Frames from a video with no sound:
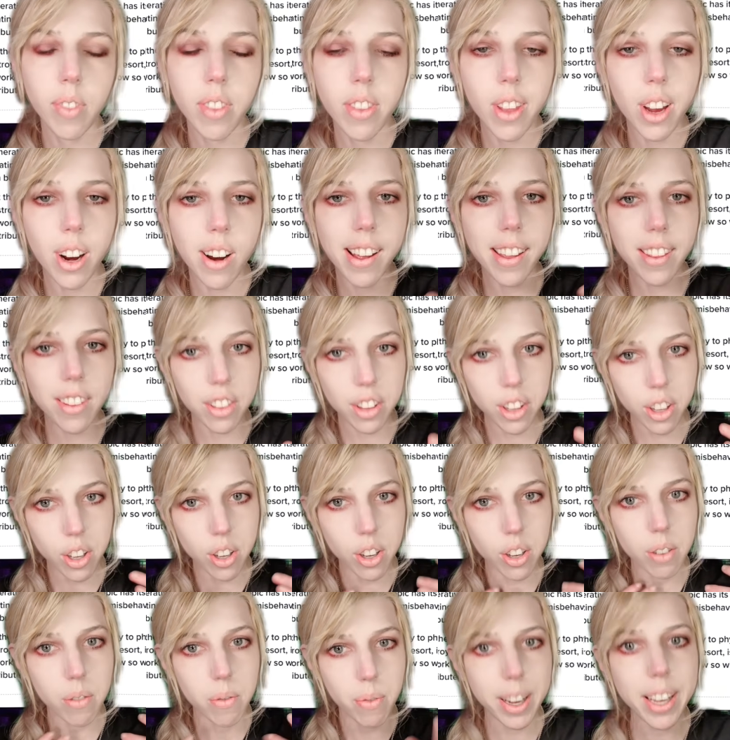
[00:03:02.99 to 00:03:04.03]
There is
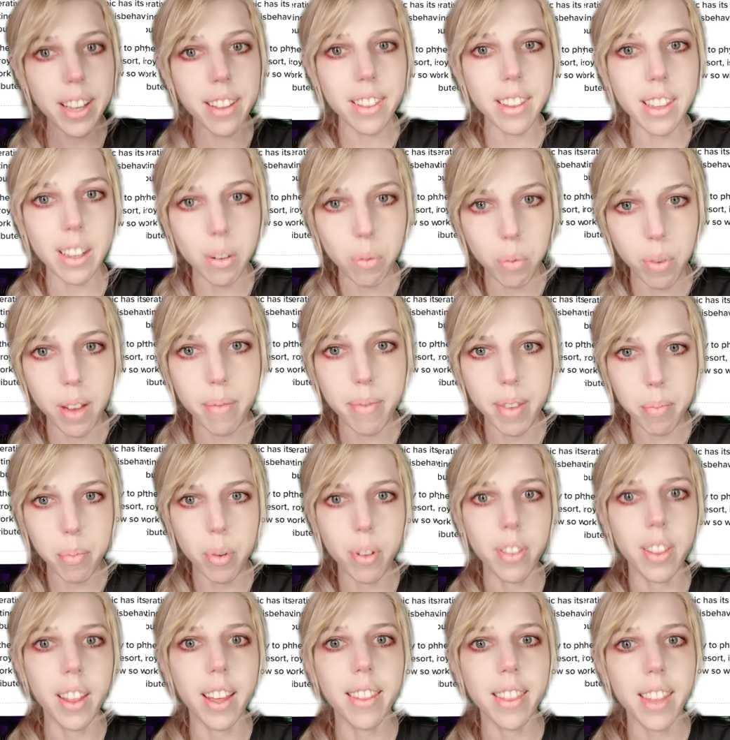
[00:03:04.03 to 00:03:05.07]
good reason why
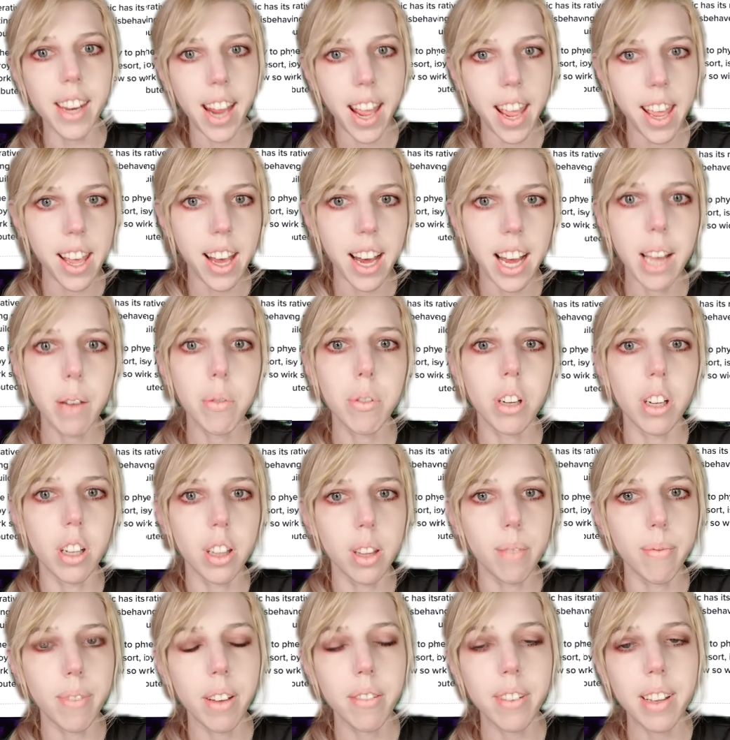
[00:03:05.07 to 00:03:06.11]
people think that AI will
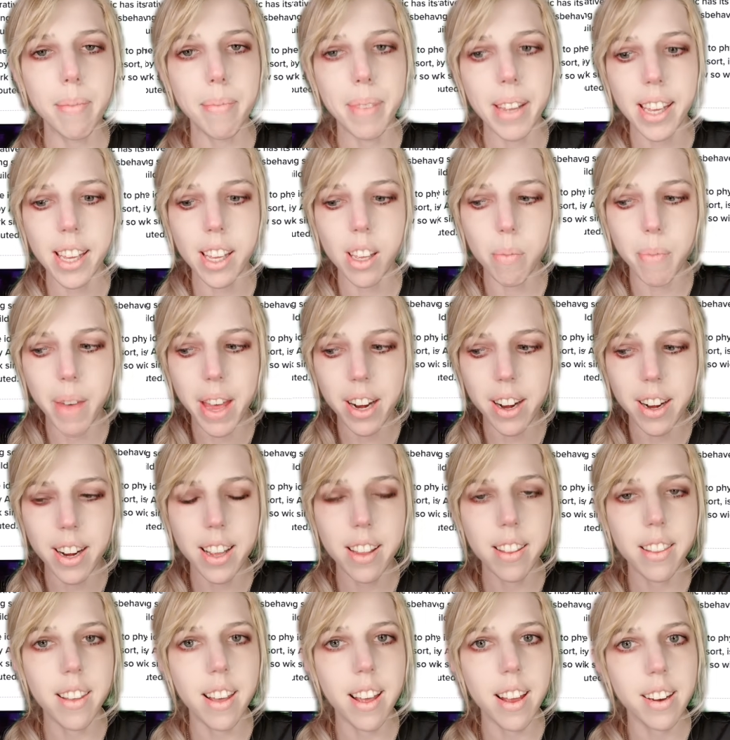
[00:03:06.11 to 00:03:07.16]
ultimately be
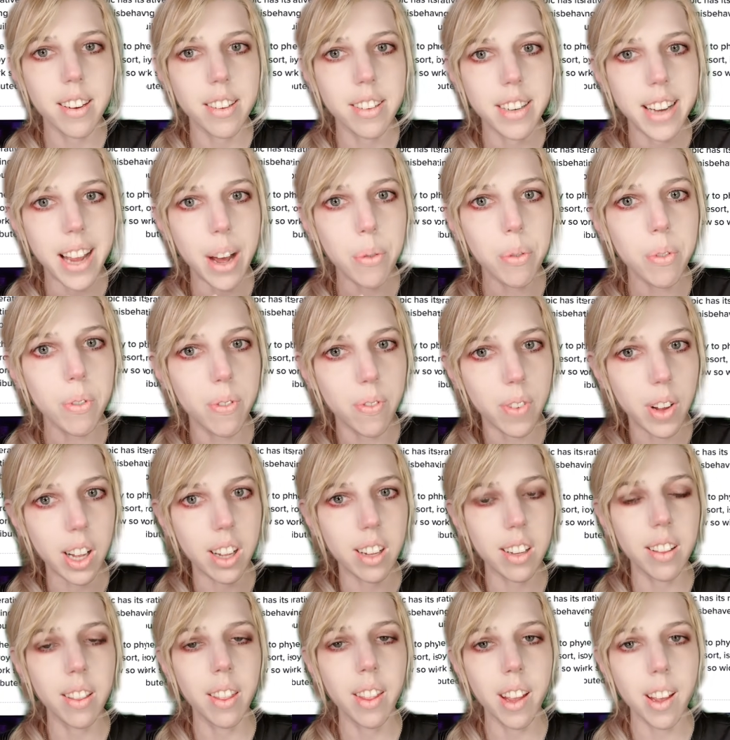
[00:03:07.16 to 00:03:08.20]
humanity's
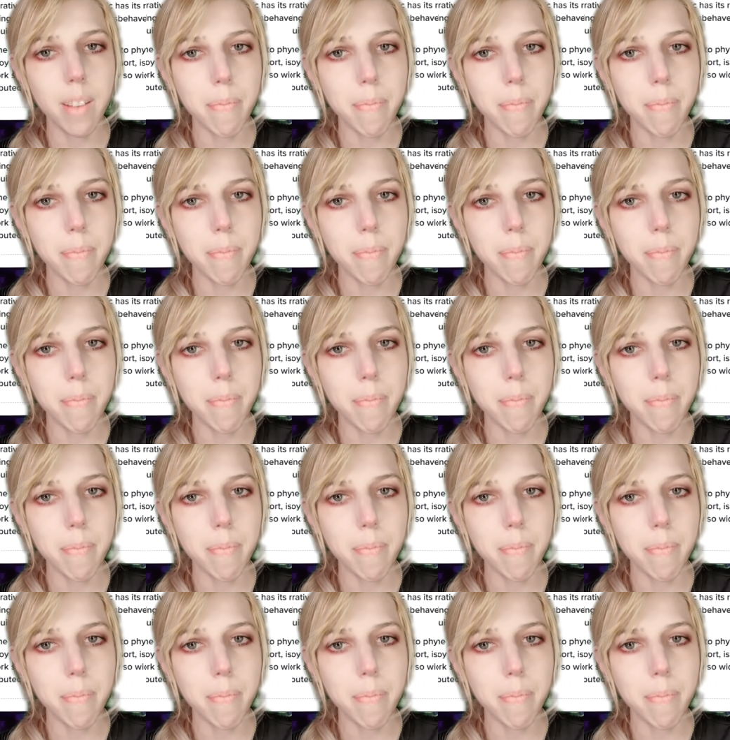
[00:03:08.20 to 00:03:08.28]
downfall.